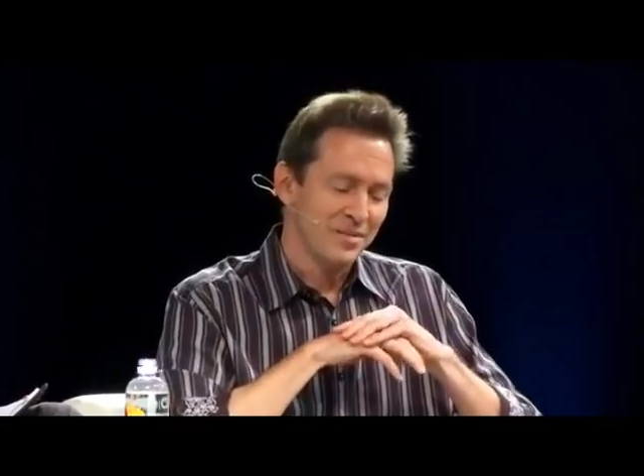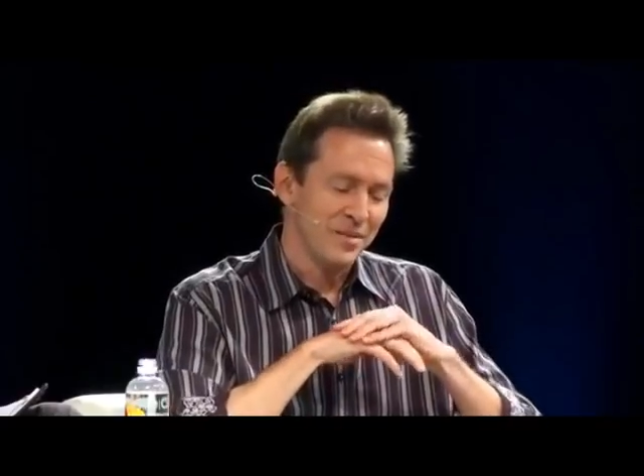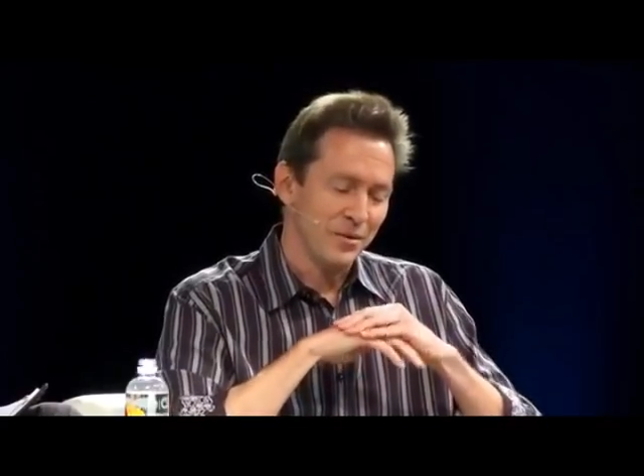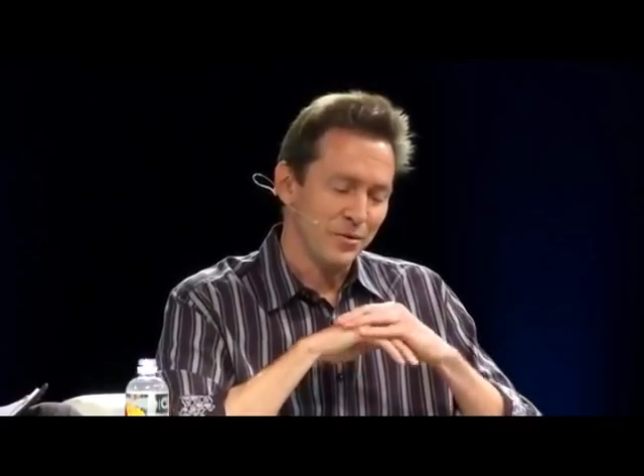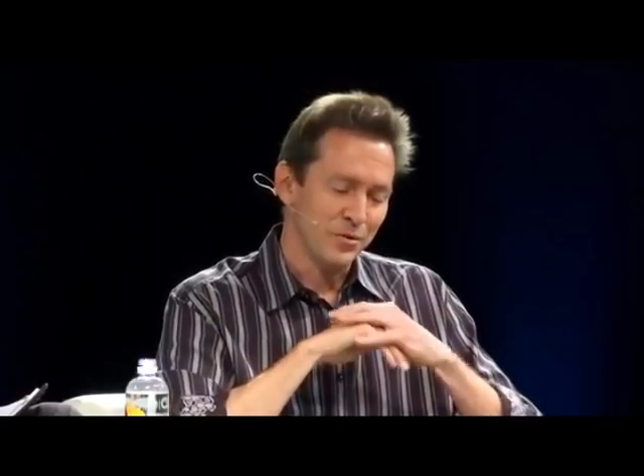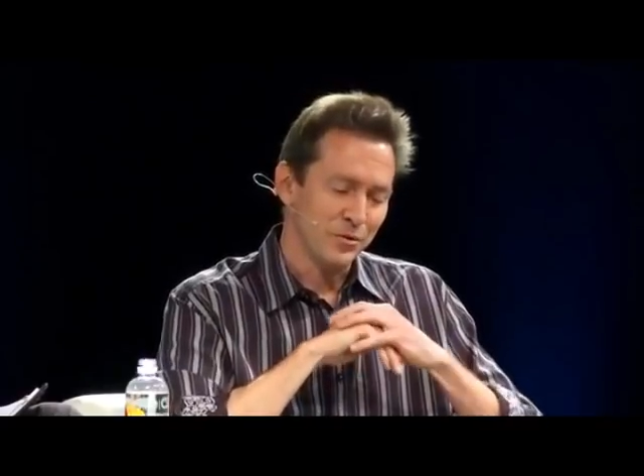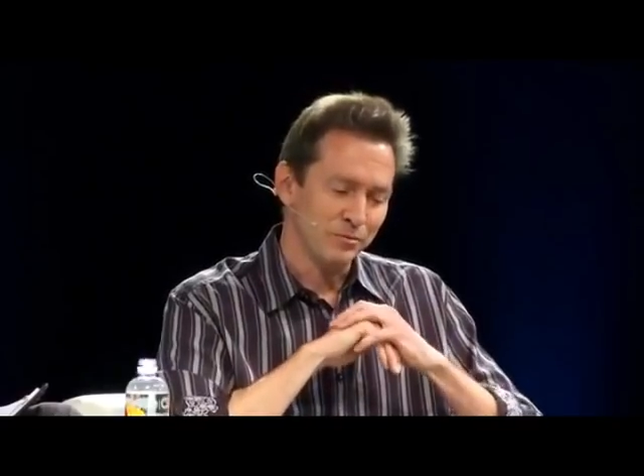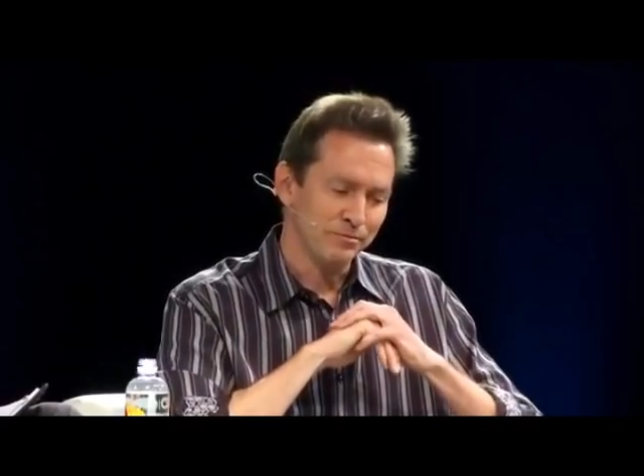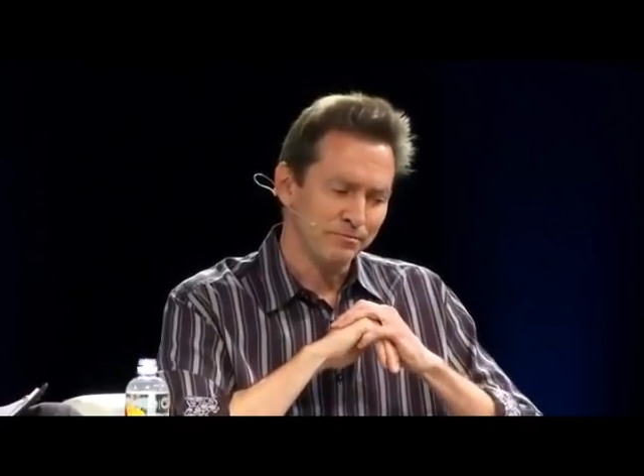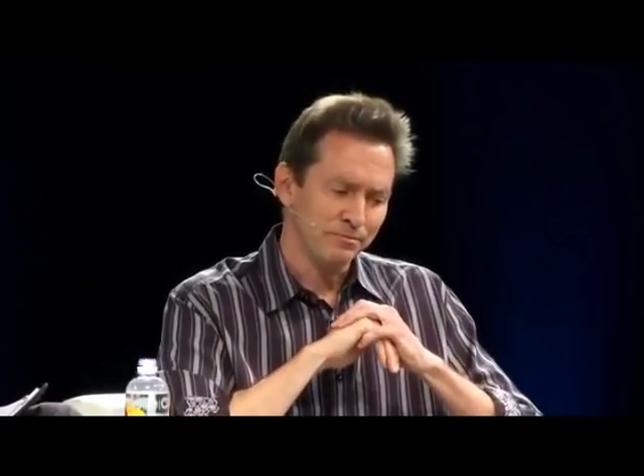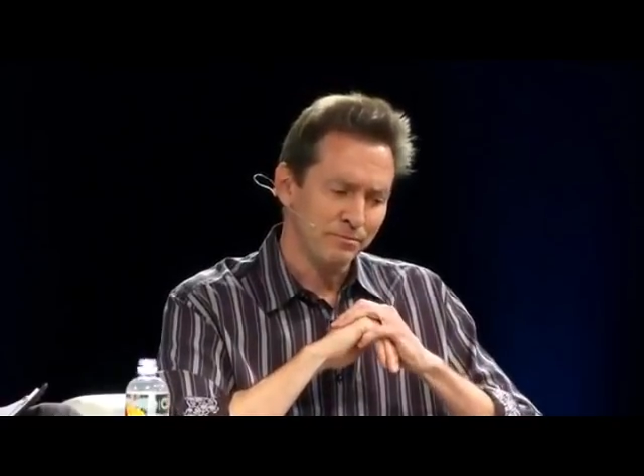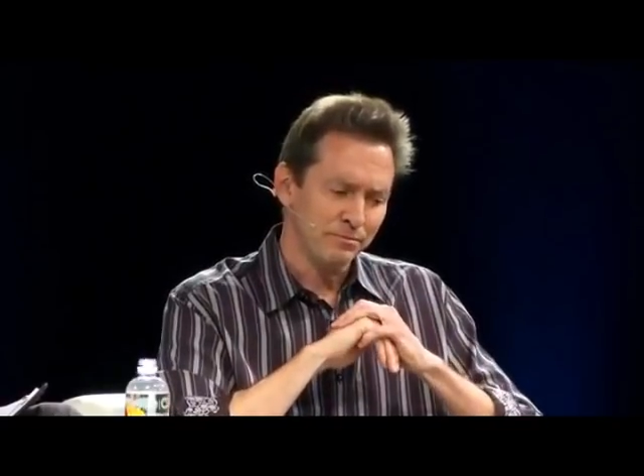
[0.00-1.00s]
room,
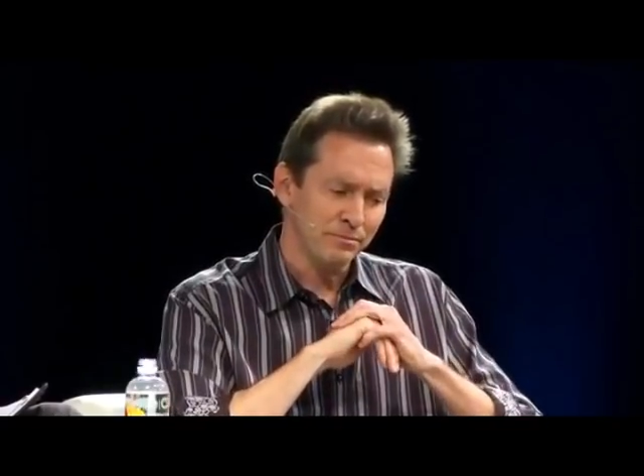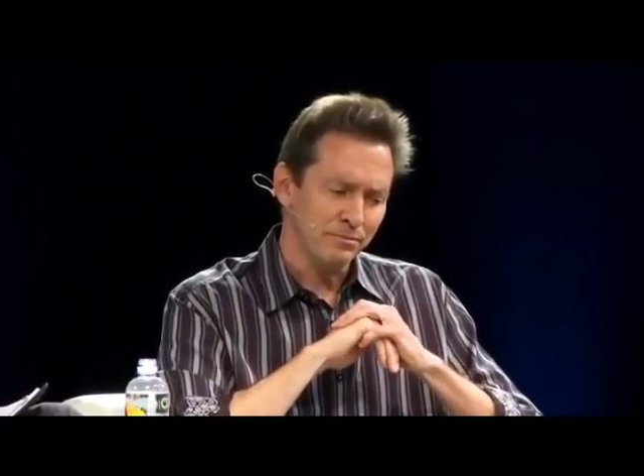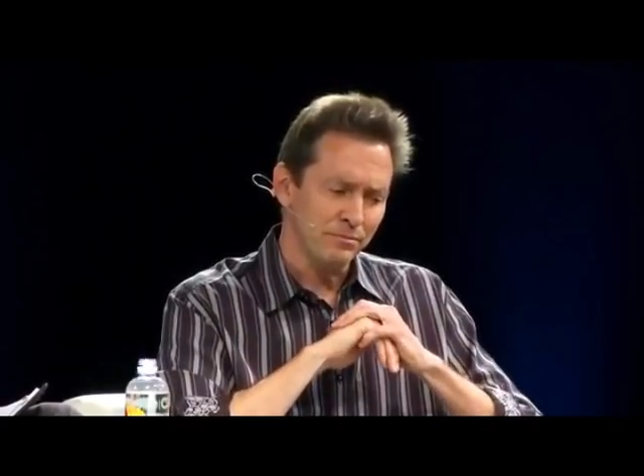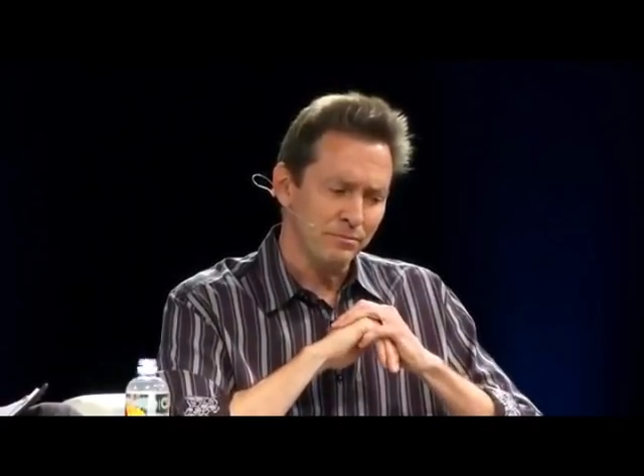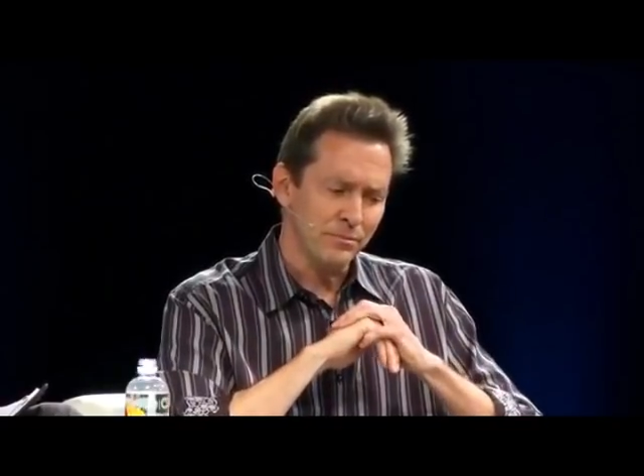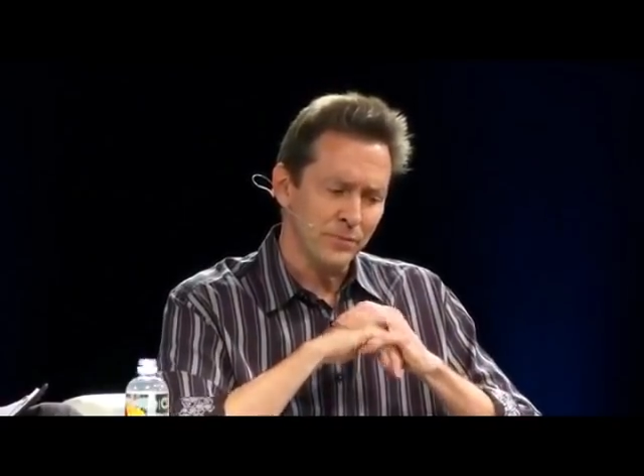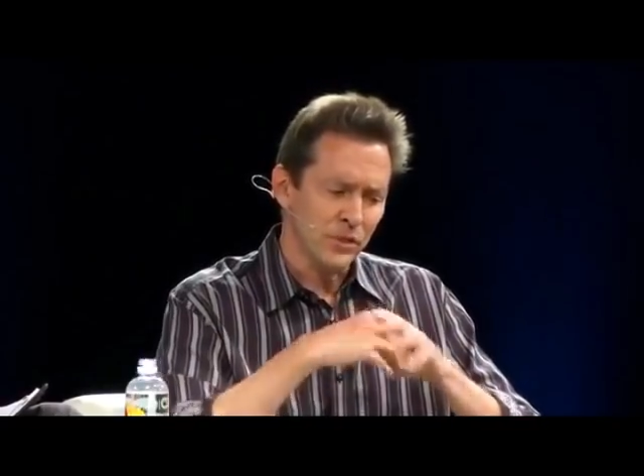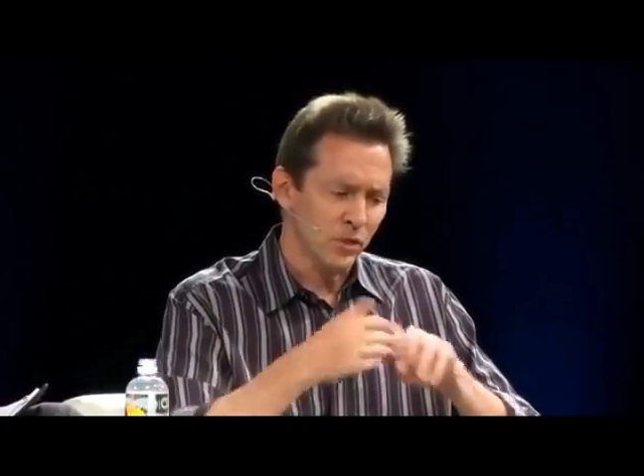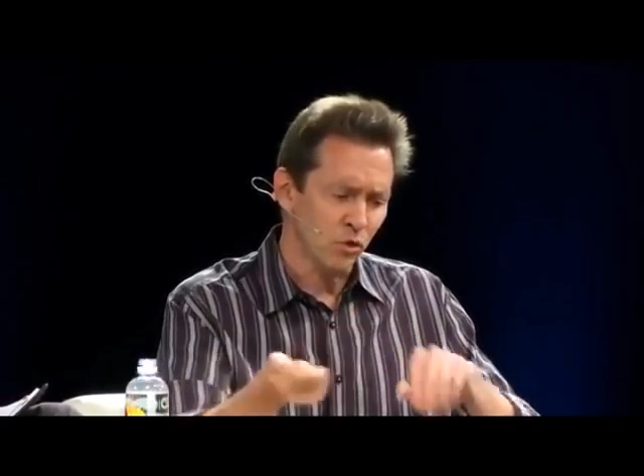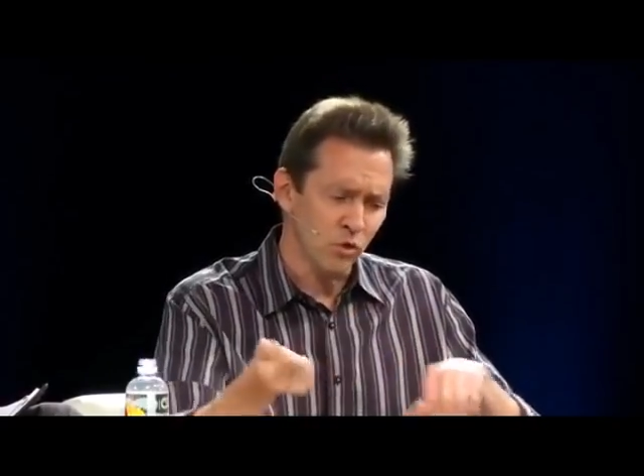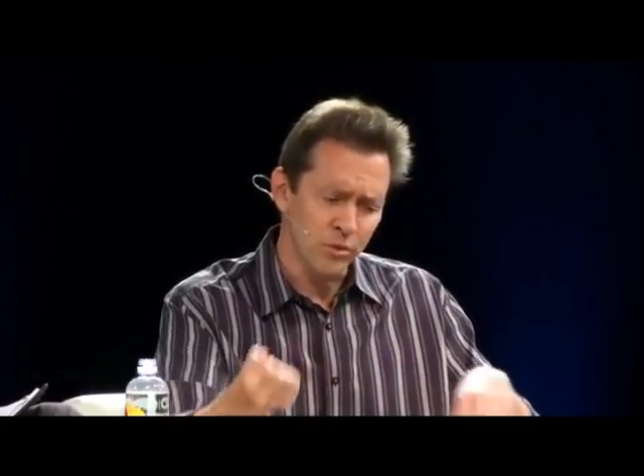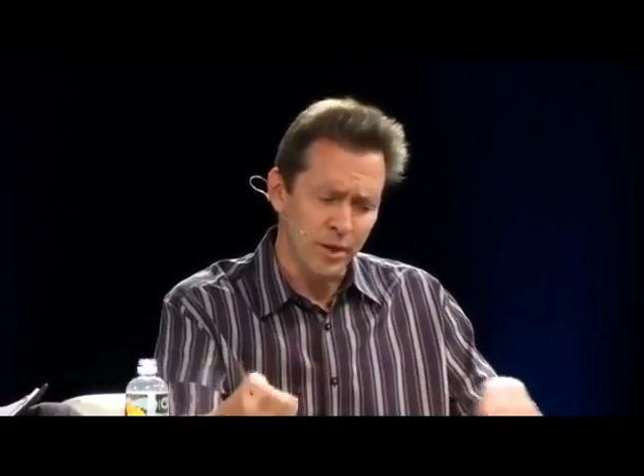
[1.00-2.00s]

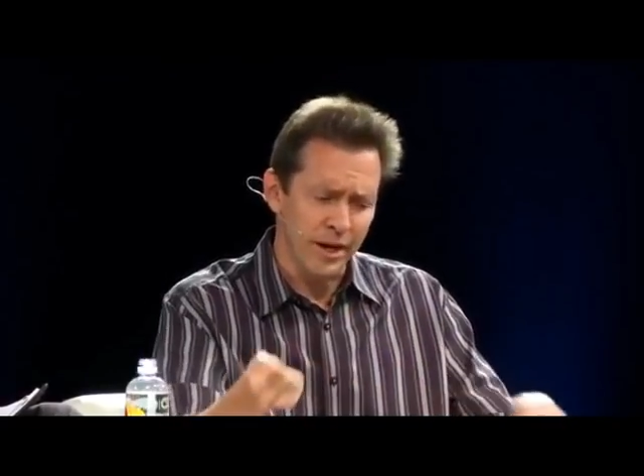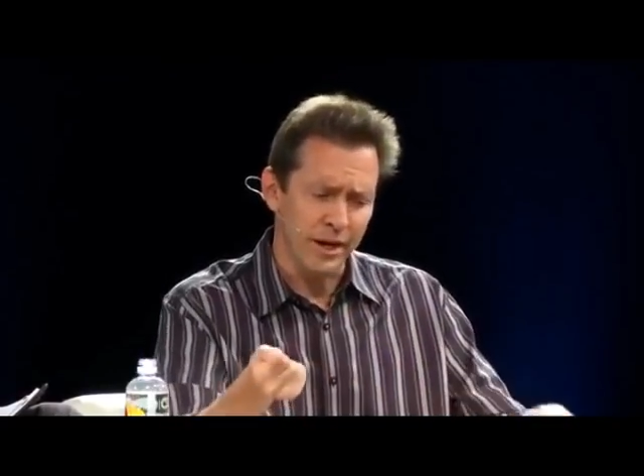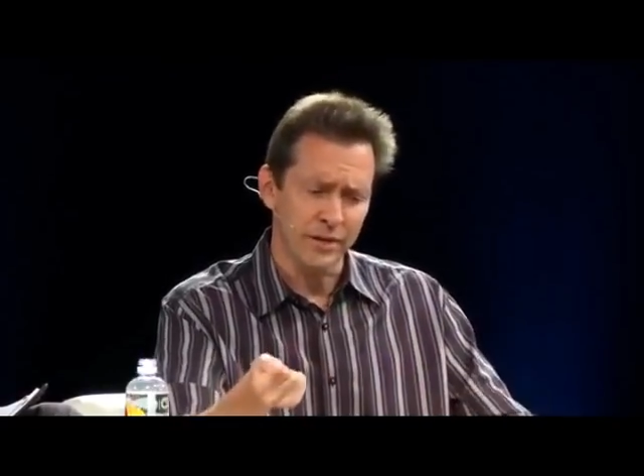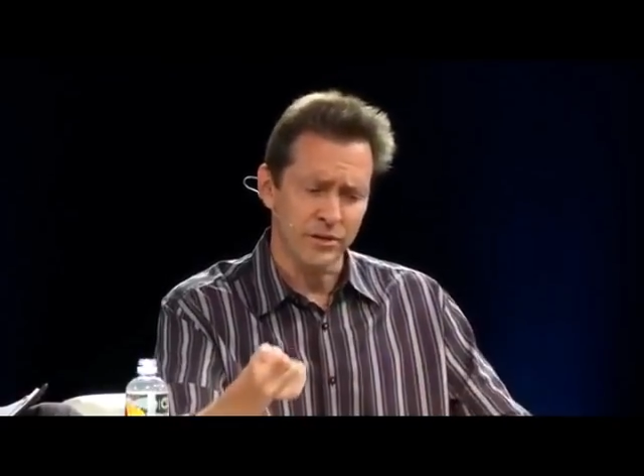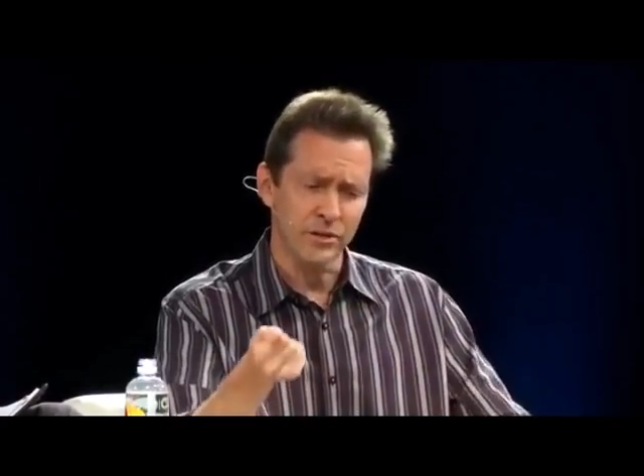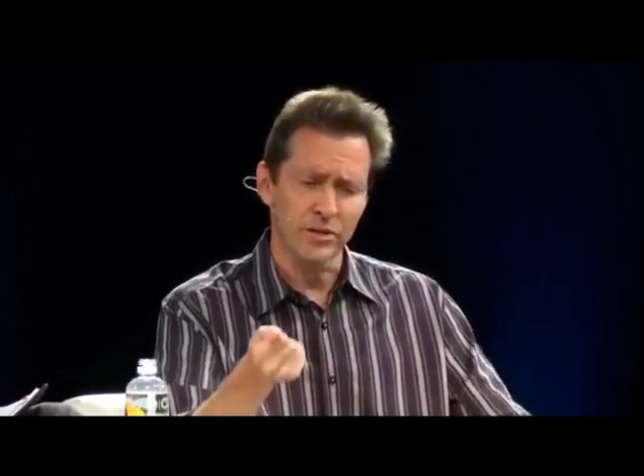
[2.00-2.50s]
holds my hand, starts